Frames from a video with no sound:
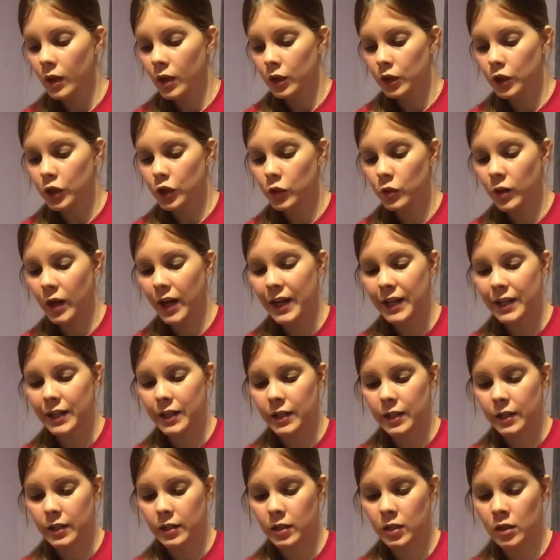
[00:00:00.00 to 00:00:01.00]
knew how
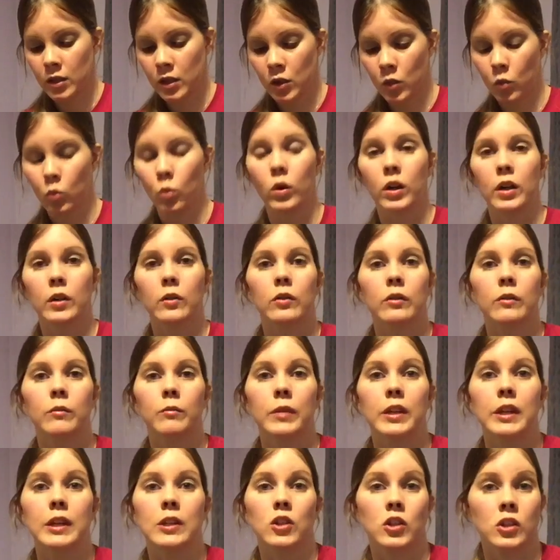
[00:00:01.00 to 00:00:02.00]
to work with
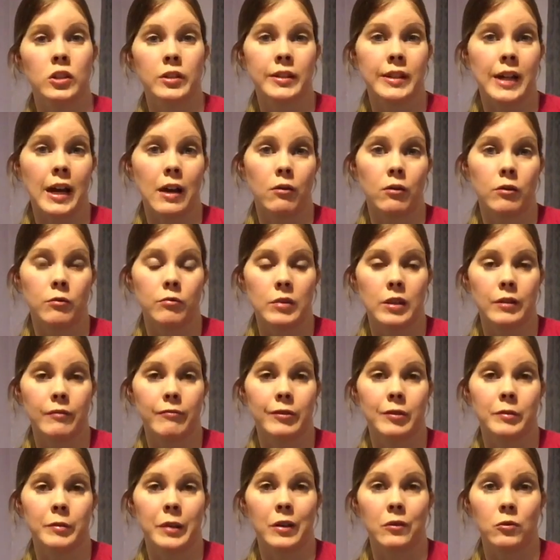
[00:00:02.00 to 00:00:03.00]
me, and she sat with me for
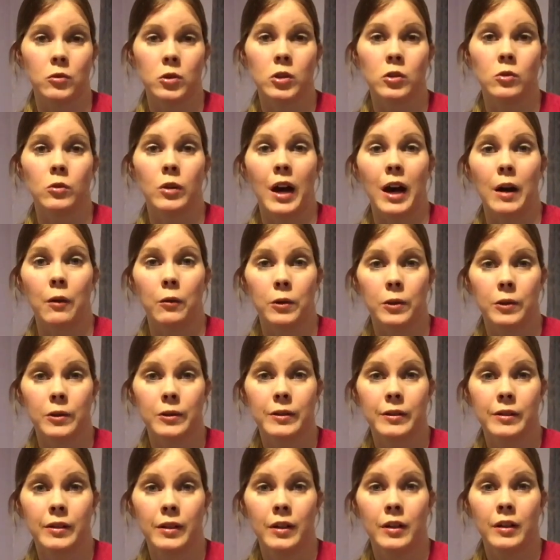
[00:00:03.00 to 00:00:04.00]
about 2
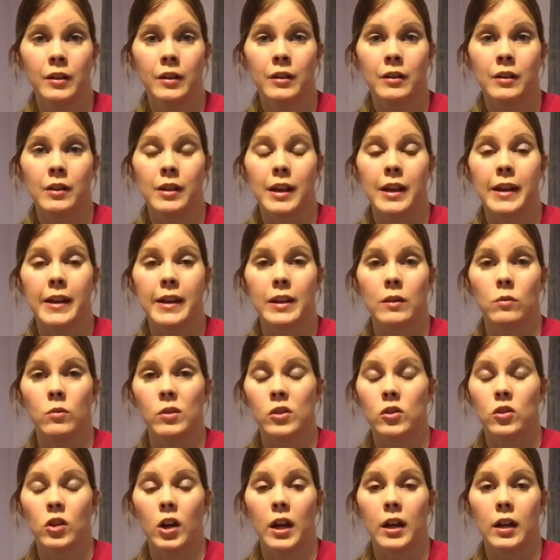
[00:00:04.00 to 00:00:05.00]
hours, and we
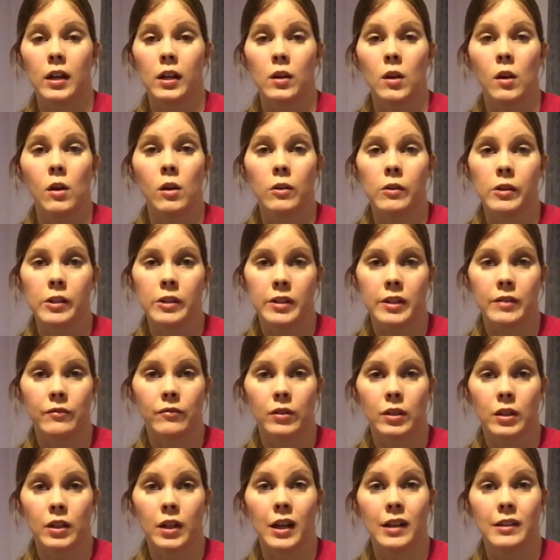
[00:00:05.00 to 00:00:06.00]
tried on all these
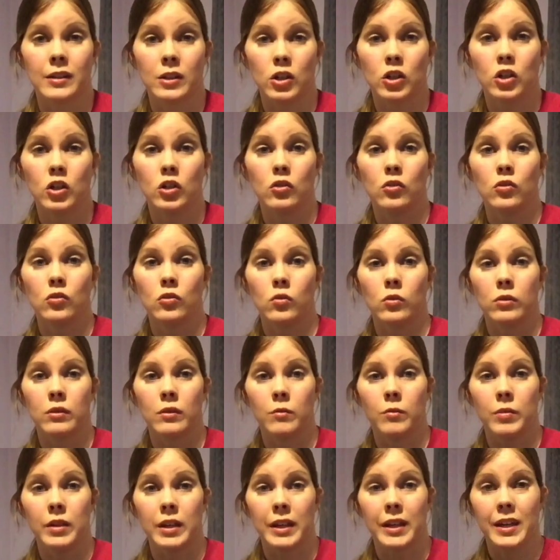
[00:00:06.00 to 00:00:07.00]
different kinds of shoes with a
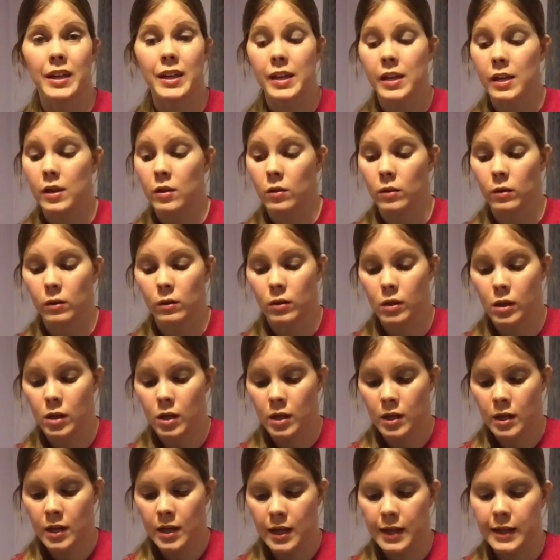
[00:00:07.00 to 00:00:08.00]
big heel,
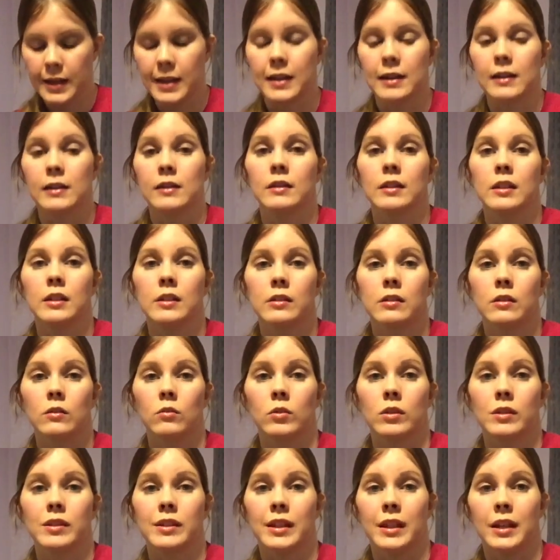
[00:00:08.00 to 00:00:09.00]
and these are the
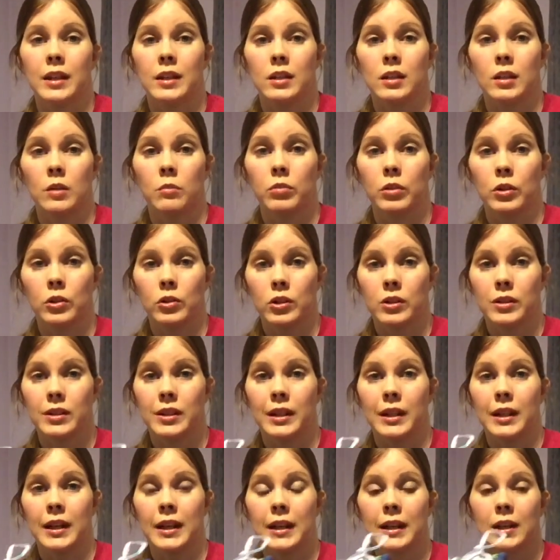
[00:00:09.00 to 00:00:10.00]
ones I ended up
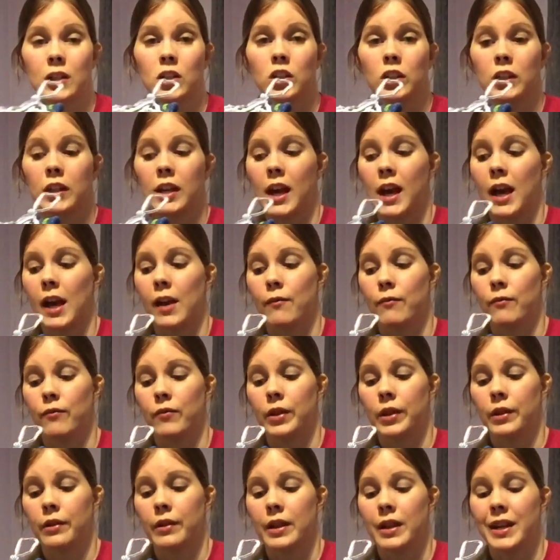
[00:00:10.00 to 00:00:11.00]
purchasing. I actually have
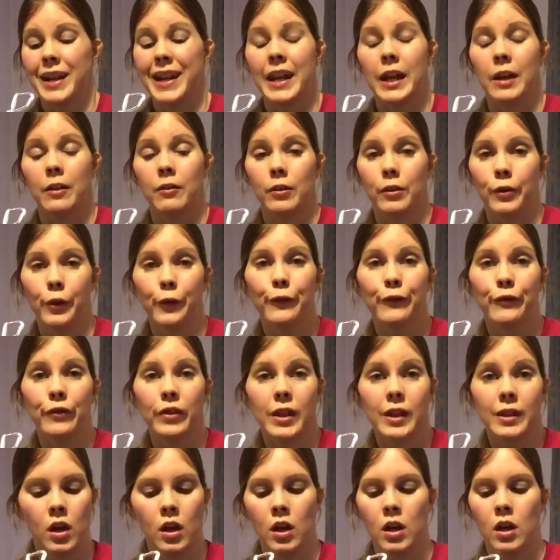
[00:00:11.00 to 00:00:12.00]
very narrow
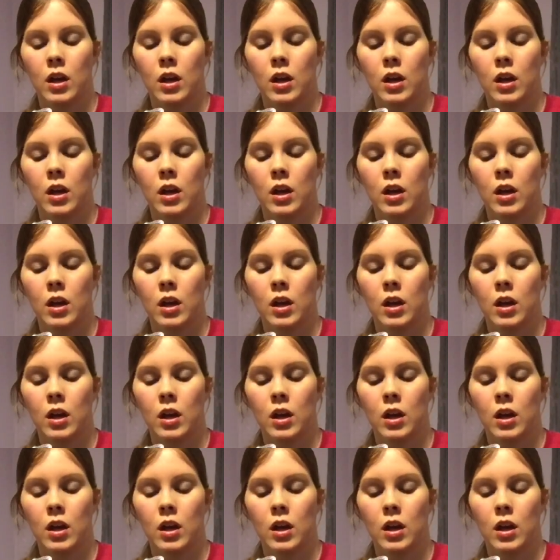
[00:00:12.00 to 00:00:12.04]
feet.